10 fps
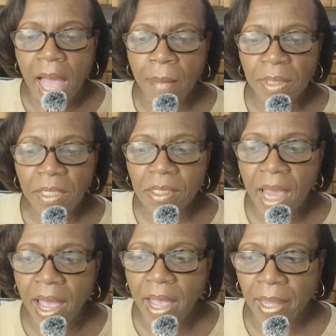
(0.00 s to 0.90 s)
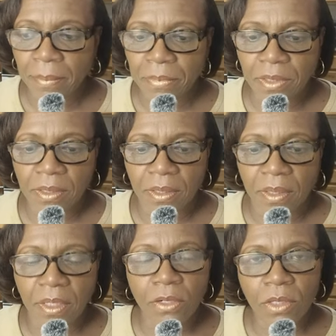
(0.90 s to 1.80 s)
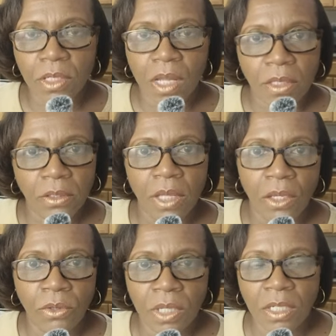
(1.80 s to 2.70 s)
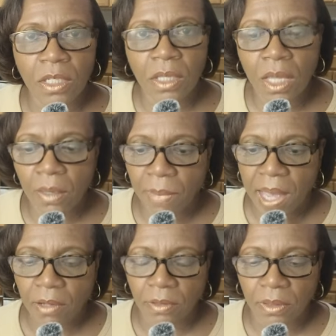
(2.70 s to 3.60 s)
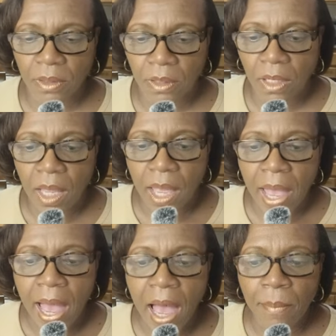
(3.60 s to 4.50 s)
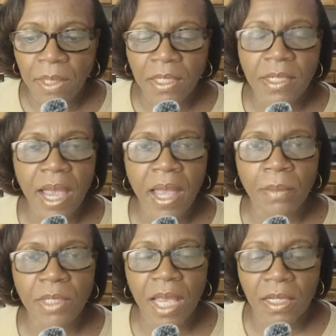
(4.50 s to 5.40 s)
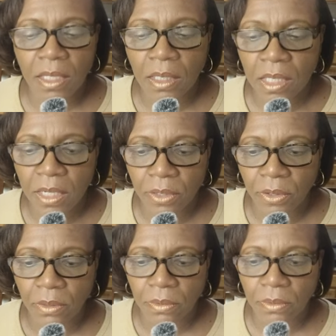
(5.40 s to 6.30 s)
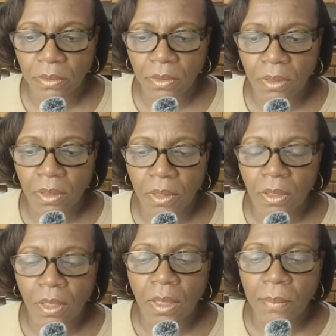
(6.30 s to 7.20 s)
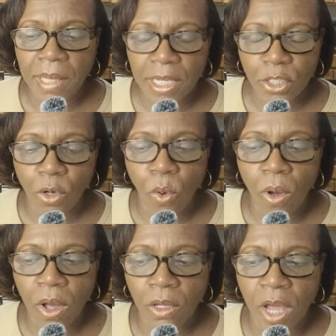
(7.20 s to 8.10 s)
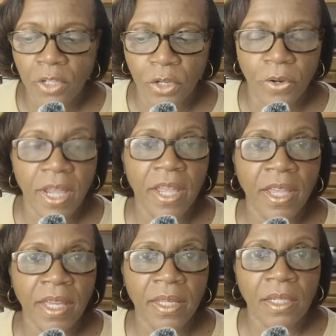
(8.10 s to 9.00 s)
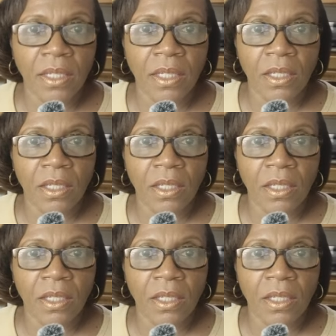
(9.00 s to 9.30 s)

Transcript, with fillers: How many times, here's another thing you need to think about. How many times has a leader placed oil on your head?